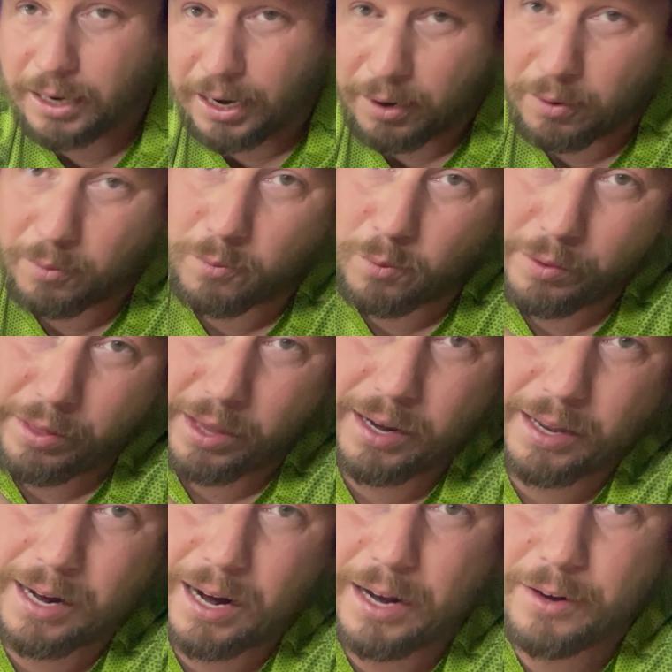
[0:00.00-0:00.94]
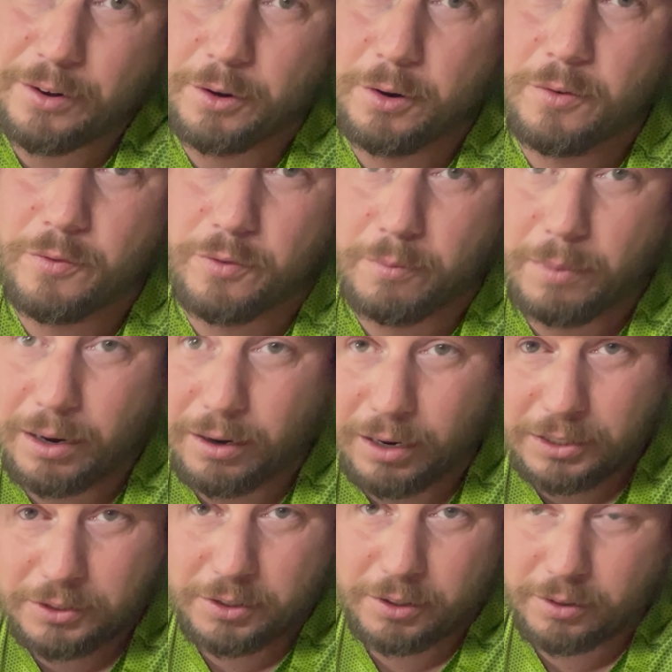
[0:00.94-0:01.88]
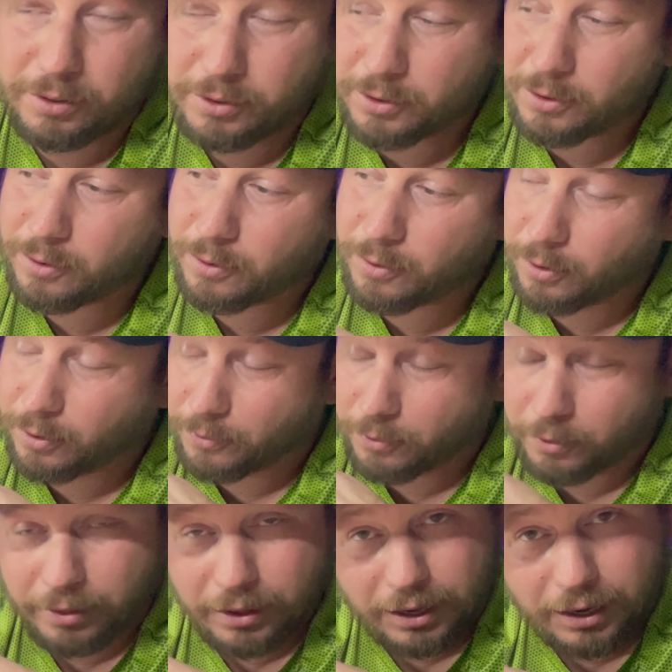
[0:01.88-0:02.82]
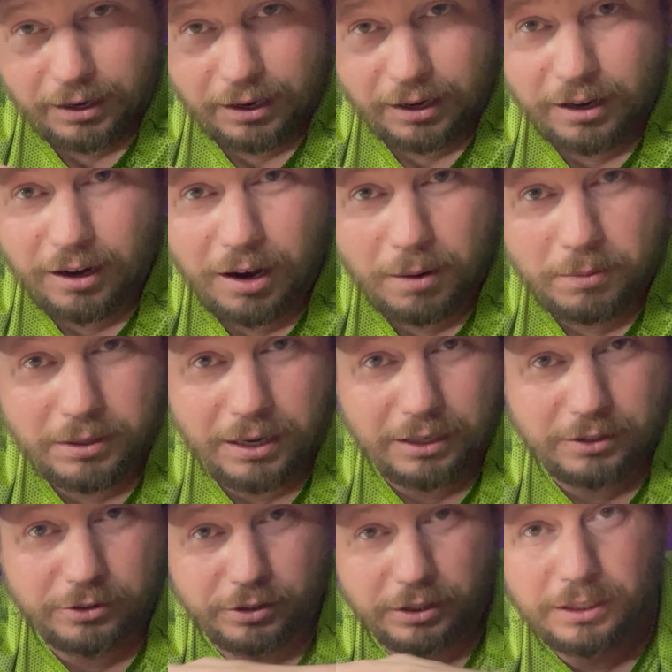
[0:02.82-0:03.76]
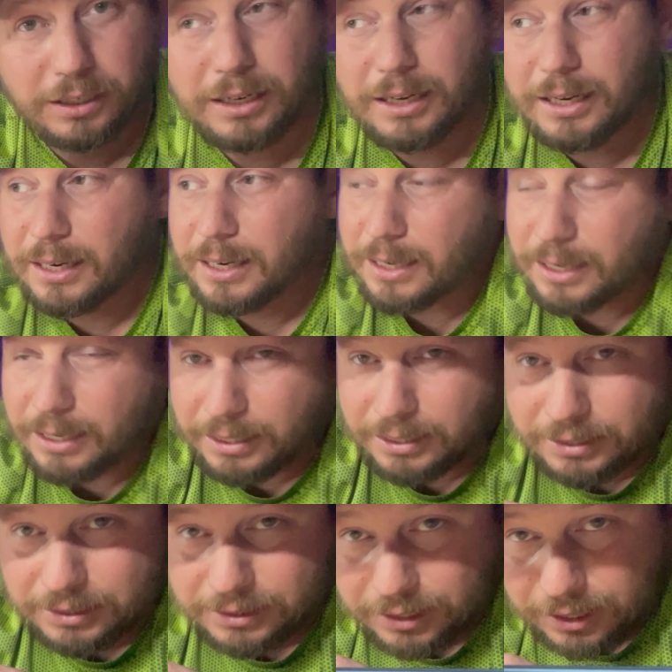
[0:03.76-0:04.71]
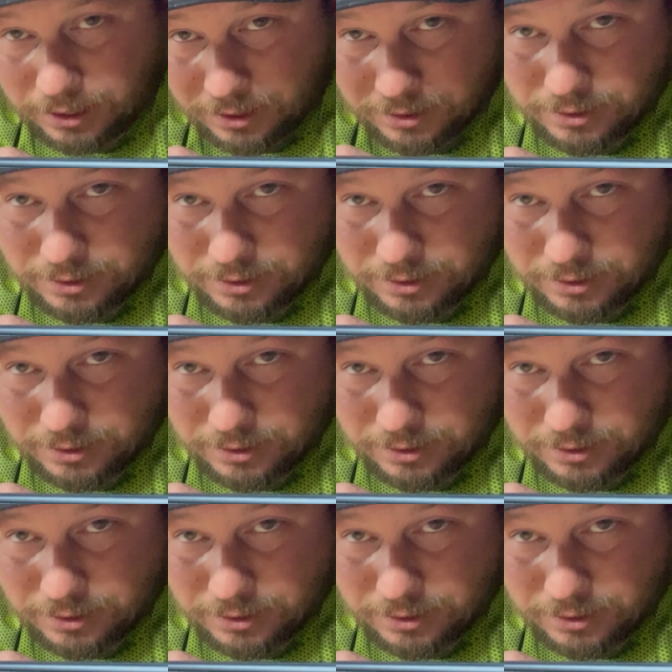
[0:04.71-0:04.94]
Now, one thing that I do for my lasers, or for the cups actually, is